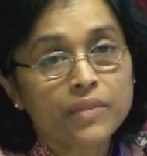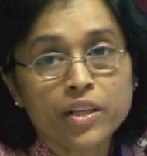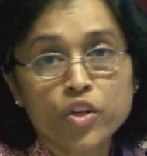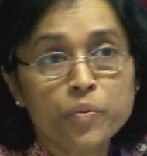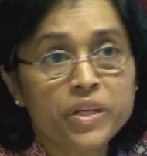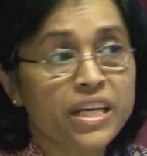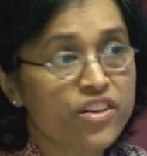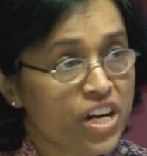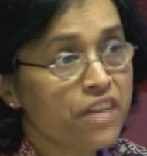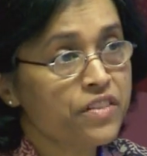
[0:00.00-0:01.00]
Rukmini had
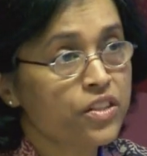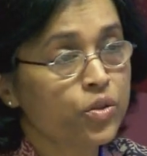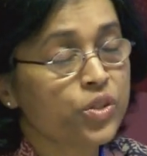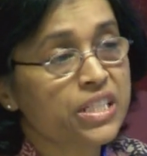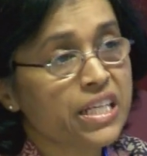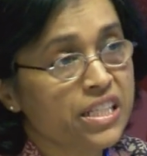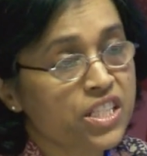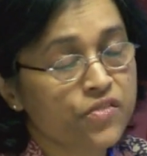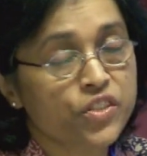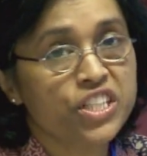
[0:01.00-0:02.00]
drafted those
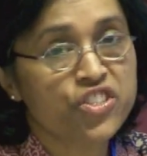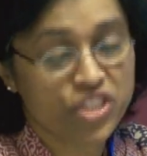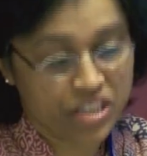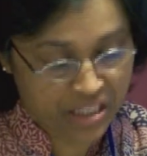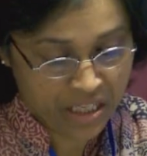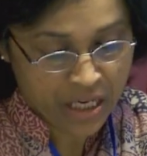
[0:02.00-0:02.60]
tests for teachers,